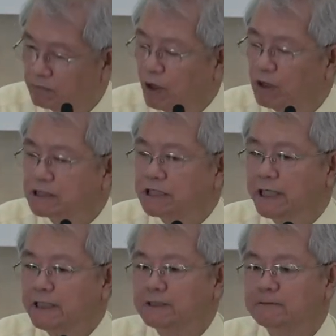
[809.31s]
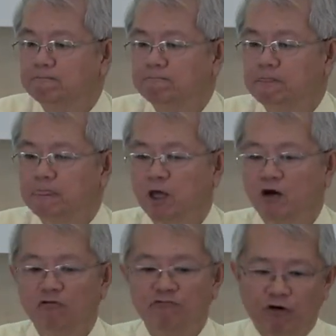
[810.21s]
Paul says,
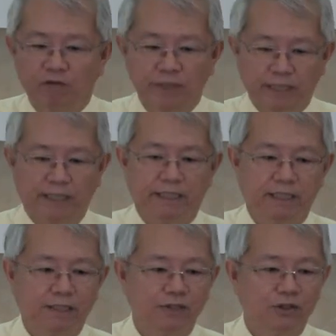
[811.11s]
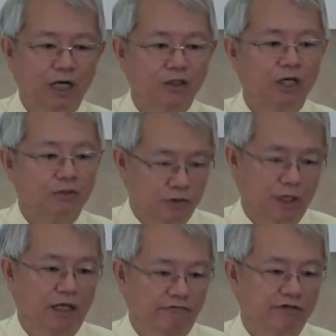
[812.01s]
for me, to
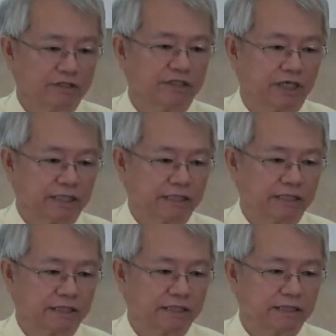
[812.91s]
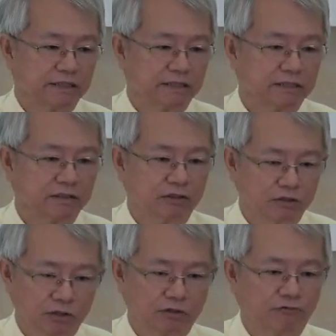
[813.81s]
live is Christ.
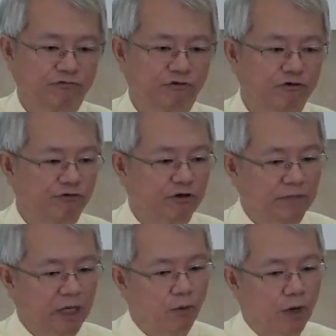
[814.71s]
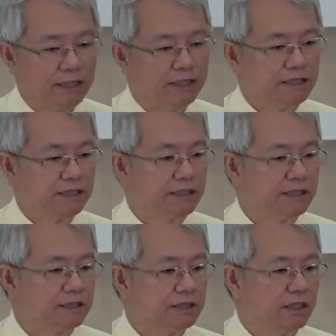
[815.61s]
Not to fulfill my wants,
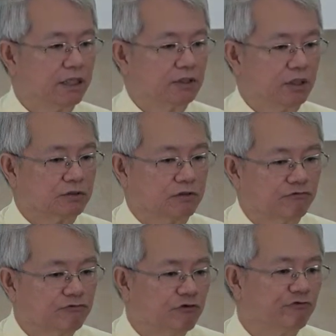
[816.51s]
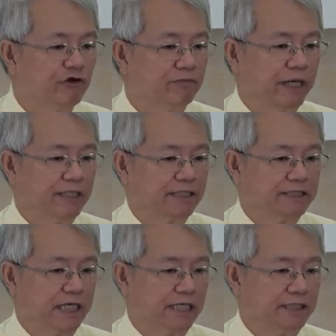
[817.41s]
not to fulfill my
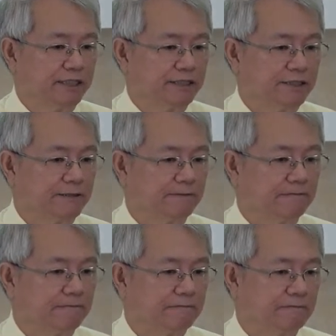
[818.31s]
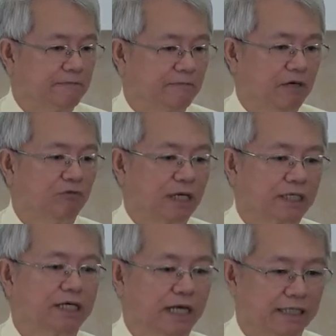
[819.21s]
desires, but
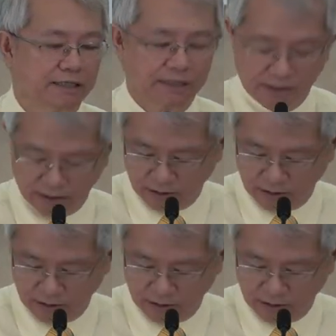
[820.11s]
what Christ